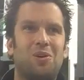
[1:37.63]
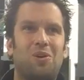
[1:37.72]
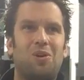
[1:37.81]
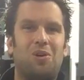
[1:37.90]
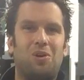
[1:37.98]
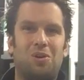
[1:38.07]

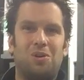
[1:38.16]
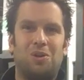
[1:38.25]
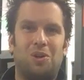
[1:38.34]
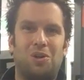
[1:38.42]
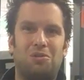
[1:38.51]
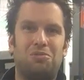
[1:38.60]
law
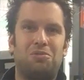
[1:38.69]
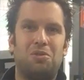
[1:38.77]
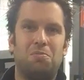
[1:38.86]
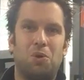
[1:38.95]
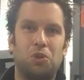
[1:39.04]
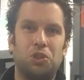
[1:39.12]
of
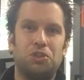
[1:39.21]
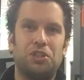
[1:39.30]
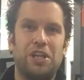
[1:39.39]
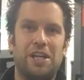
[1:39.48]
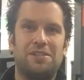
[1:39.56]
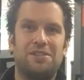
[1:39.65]
motion
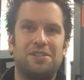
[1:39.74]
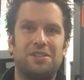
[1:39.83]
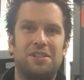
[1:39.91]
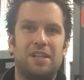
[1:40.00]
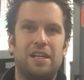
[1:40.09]
says